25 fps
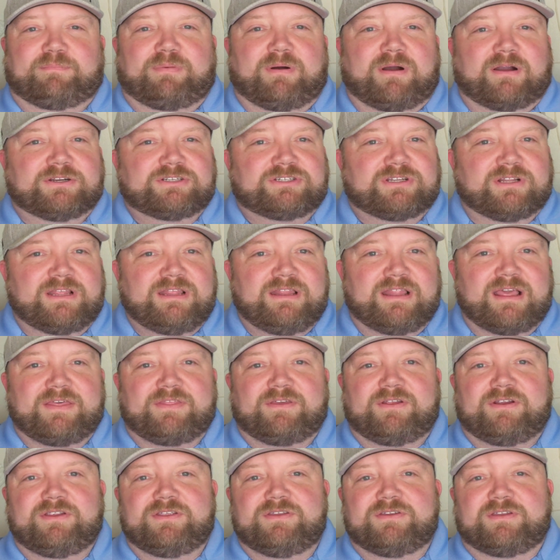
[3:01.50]
that are partially
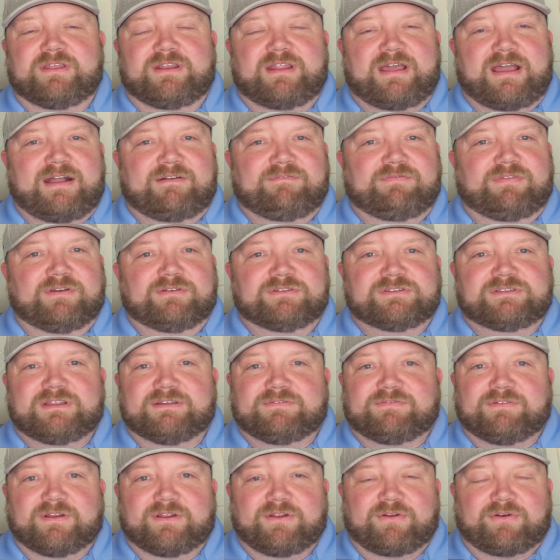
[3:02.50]
leather. You can have those
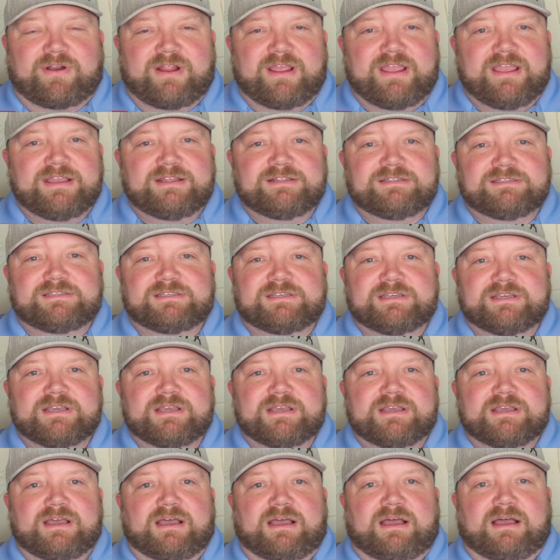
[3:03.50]
different grains.
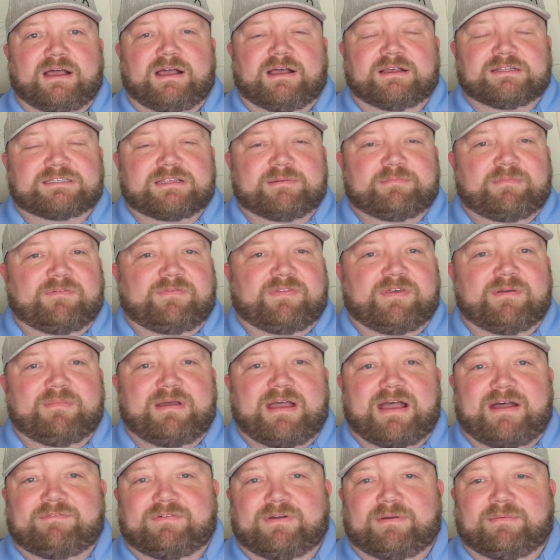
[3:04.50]
Some of them
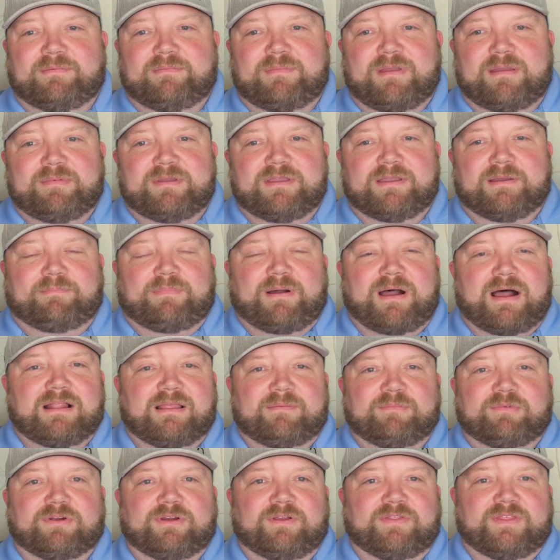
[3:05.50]
have maybe a
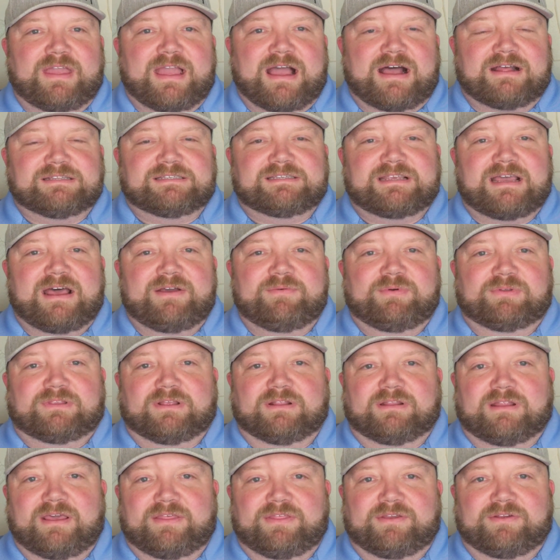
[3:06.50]
polymer on the outside with
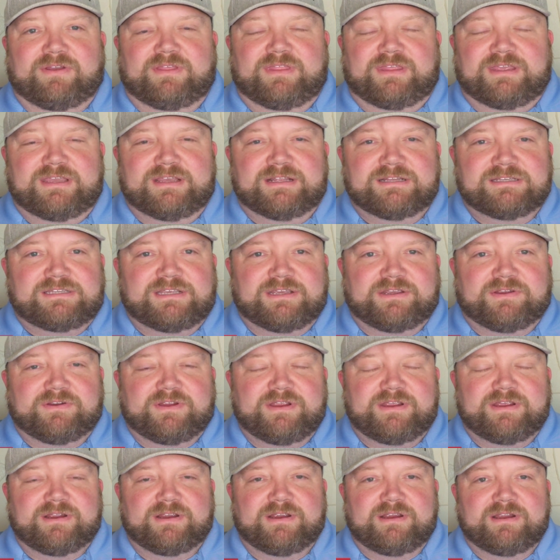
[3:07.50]
the leather in the
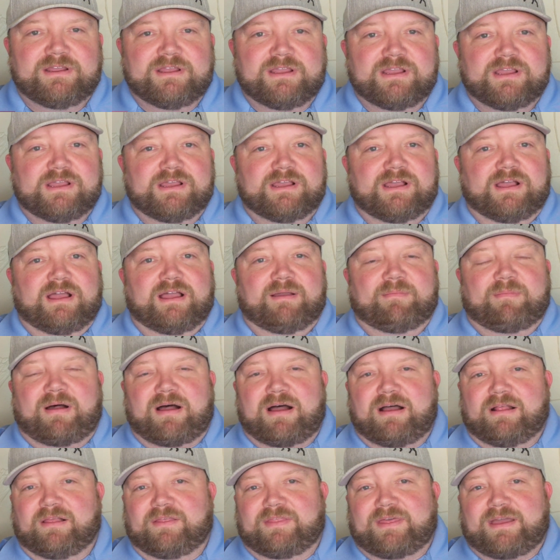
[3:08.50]
interior.
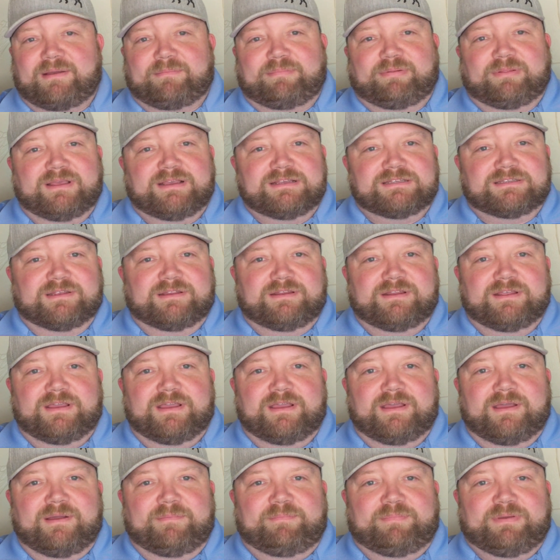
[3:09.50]
All of that plays
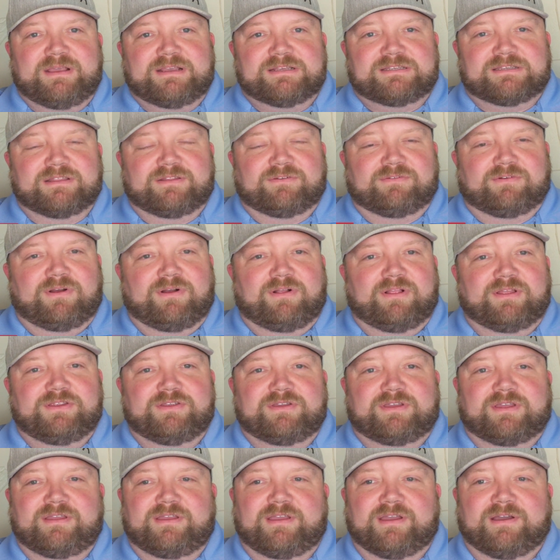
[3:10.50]
a piece in the role,
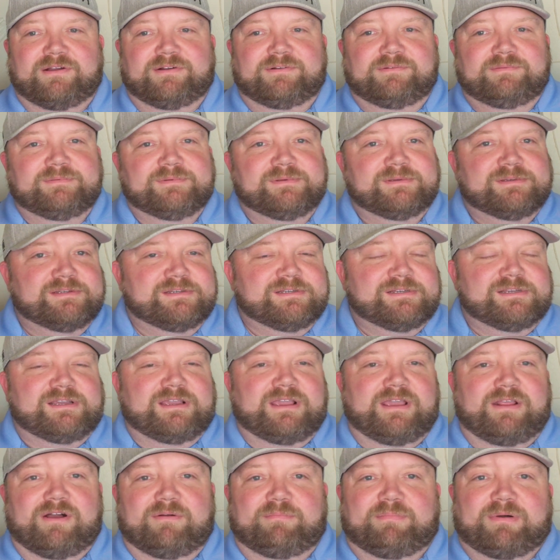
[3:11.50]
and you can go,
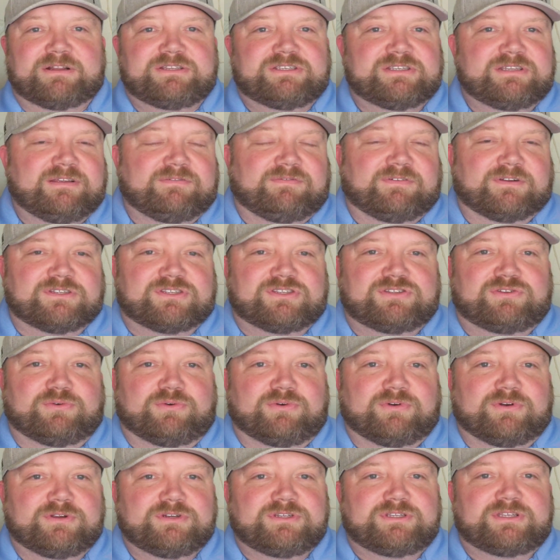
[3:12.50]
a bunch of different
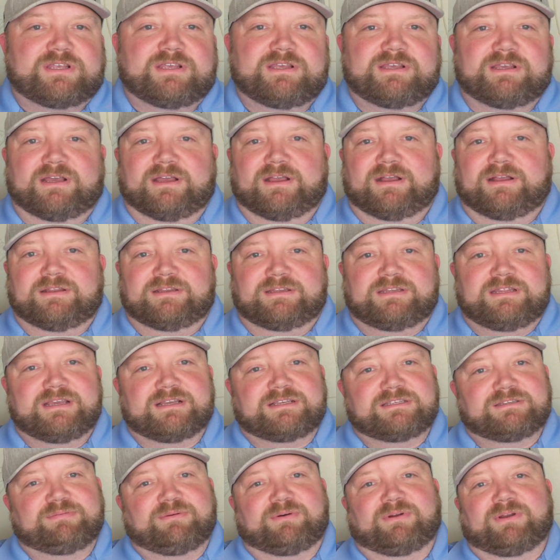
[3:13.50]
stores,
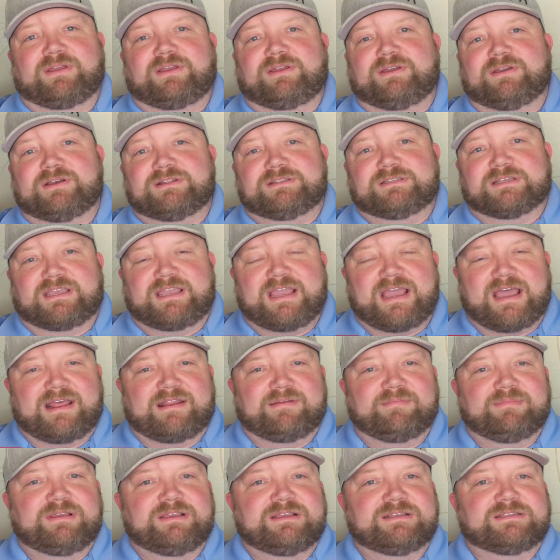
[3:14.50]
Dick's Sporting Goods,
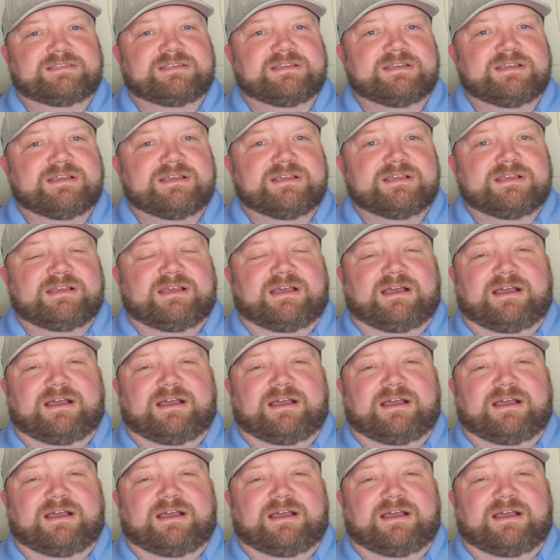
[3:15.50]
Academies,